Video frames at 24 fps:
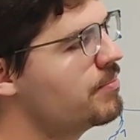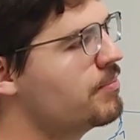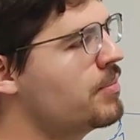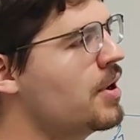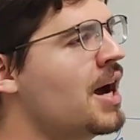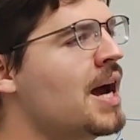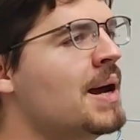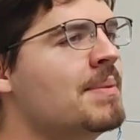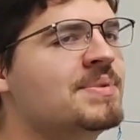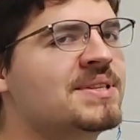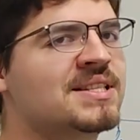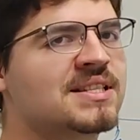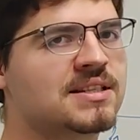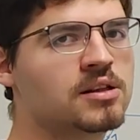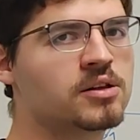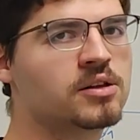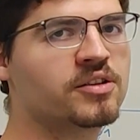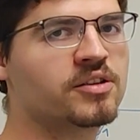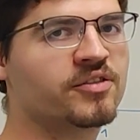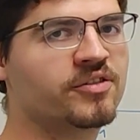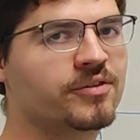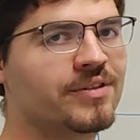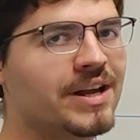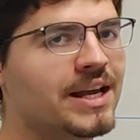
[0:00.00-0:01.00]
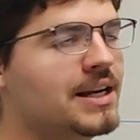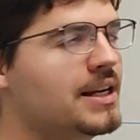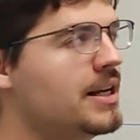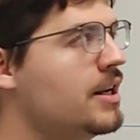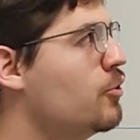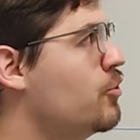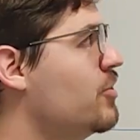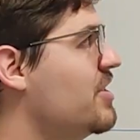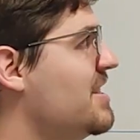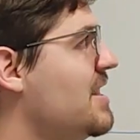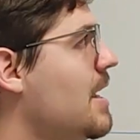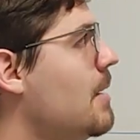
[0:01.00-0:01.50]
perhaps still vaguely
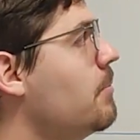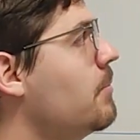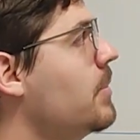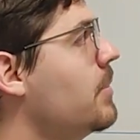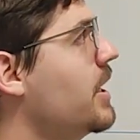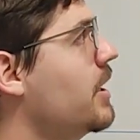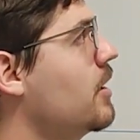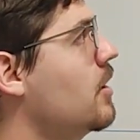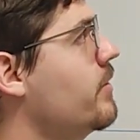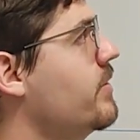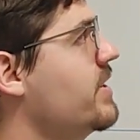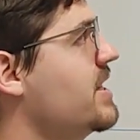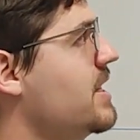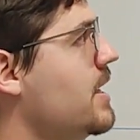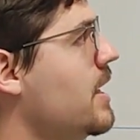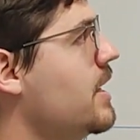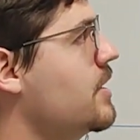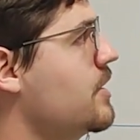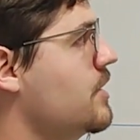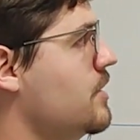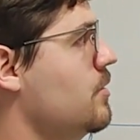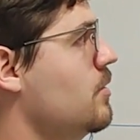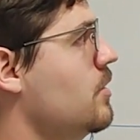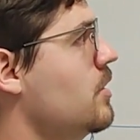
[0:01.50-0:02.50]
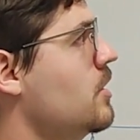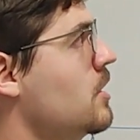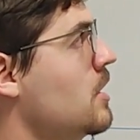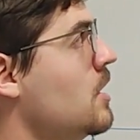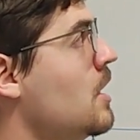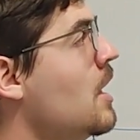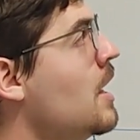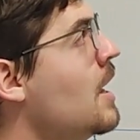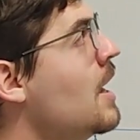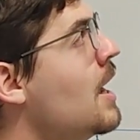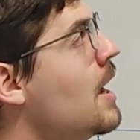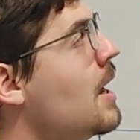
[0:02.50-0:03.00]
resembling of a sinusoid,
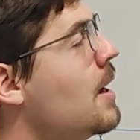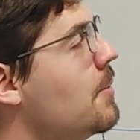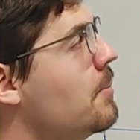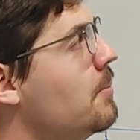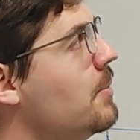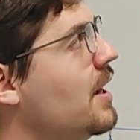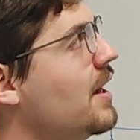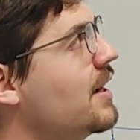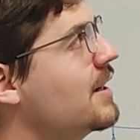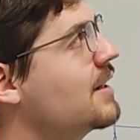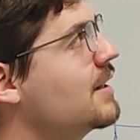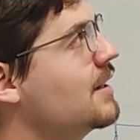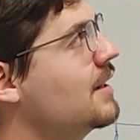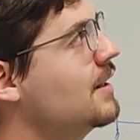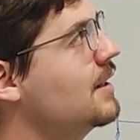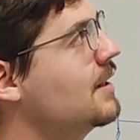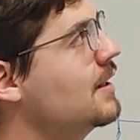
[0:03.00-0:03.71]
but